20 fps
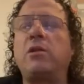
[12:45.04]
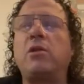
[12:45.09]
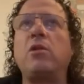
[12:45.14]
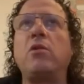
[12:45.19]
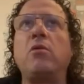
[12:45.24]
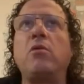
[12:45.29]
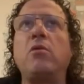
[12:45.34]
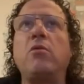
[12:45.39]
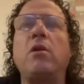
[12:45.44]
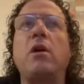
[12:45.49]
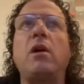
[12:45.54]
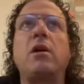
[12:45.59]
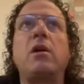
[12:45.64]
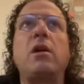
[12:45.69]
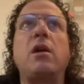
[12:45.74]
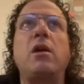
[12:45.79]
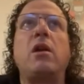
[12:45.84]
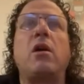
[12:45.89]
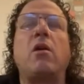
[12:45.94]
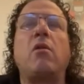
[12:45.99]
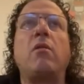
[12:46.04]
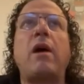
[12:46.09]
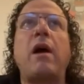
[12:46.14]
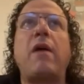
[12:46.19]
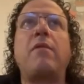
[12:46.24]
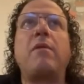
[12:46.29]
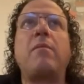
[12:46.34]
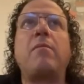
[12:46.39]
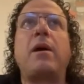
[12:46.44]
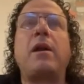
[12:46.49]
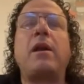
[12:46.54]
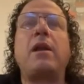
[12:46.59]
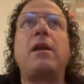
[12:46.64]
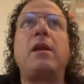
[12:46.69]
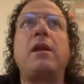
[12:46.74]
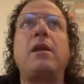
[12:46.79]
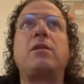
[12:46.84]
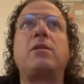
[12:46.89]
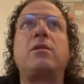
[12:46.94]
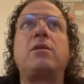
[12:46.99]
to, you know, everybody
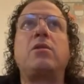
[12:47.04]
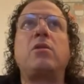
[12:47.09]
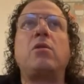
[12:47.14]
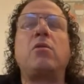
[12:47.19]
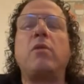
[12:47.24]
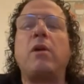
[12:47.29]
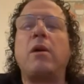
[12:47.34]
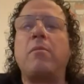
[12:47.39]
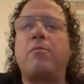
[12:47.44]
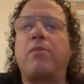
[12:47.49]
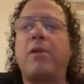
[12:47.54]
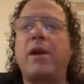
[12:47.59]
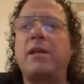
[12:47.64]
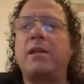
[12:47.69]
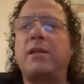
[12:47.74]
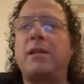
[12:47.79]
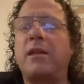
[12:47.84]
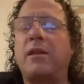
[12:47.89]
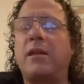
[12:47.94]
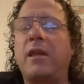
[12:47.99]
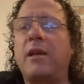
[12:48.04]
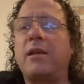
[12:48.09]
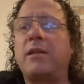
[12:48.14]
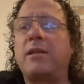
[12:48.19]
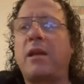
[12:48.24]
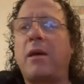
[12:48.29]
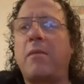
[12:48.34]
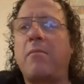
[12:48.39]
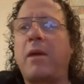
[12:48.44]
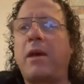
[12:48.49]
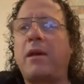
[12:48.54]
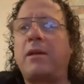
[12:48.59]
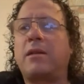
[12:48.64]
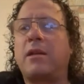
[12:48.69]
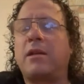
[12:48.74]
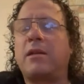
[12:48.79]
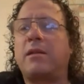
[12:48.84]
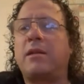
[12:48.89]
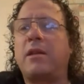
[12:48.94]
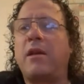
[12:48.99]
needs to embrace the things that makes
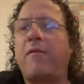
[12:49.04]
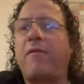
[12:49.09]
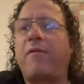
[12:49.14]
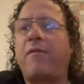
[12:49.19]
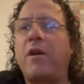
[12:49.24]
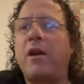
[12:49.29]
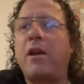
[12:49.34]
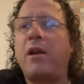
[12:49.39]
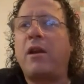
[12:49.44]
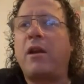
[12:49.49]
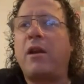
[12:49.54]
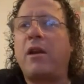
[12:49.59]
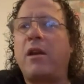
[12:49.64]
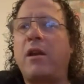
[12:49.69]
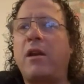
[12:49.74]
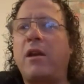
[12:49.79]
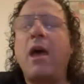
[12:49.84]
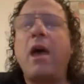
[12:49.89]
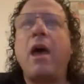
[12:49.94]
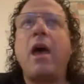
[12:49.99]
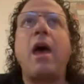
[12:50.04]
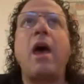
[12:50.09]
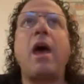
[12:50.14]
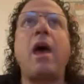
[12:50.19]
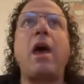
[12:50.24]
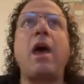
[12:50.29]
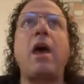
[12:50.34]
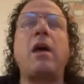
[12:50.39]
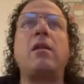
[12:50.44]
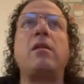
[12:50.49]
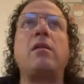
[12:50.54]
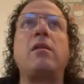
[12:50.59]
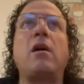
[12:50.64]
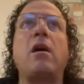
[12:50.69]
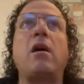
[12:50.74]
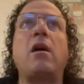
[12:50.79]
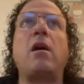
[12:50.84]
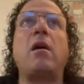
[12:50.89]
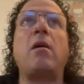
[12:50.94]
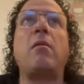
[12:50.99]
us different. And,
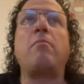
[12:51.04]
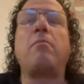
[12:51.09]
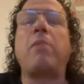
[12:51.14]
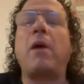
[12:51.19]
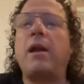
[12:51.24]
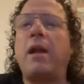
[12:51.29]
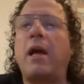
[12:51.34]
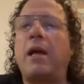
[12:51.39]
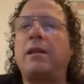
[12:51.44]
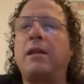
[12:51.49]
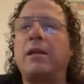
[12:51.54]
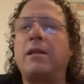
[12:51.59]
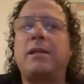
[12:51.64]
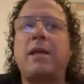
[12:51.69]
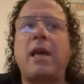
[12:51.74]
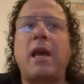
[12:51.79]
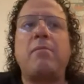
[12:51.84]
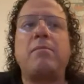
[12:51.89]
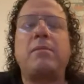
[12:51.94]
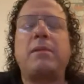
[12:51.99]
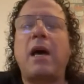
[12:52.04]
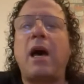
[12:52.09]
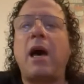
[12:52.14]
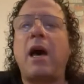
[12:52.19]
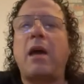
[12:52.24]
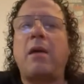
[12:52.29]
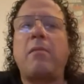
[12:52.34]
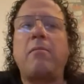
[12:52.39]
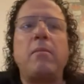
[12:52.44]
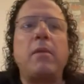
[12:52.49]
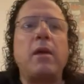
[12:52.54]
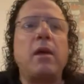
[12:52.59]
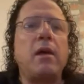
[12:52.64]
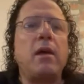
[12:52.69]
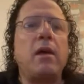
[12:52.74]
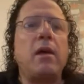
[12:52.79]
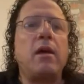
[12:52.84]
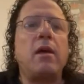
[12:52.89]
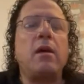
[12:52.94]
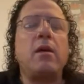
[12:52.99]
but at the same time,
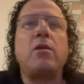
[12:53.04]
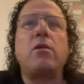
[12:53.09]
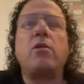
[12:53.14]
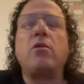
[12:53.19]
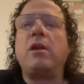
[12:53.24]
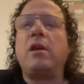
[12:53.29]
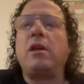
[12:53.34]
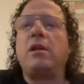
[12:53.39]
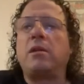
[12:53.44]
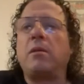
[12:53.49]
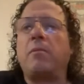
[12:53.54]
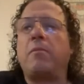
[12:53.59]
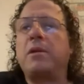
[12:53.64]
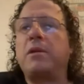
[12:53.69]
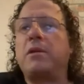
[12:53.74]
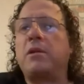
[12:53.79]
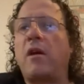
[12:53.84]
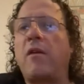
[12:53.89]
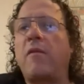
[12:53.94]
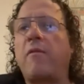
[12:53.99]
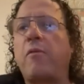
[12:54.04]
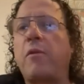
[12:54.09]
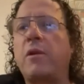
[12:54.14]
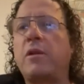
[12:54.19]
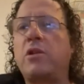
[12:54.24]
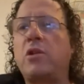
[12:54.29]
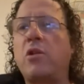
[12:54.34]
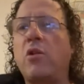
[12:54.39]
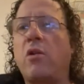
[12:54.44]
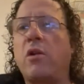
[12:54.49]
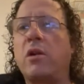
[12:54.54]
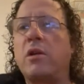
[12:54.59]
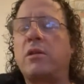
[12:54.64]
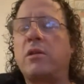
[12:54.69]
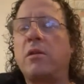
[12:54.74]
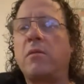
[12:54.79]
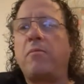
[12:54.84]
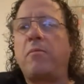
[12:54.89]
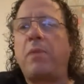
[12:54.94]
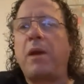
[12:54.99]
you need to preserve what's
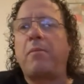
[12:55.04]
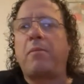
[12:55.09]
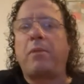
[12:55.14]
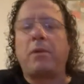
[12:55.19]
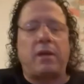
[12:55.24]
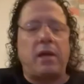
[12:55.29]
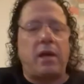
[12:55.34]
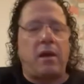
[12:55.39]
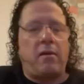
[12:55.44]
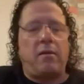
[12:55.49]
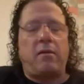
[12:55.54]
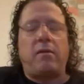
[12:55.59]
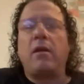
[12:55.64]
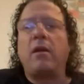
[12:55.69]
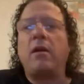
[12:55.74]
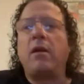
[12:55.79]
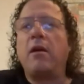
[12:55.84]
yours. People didn't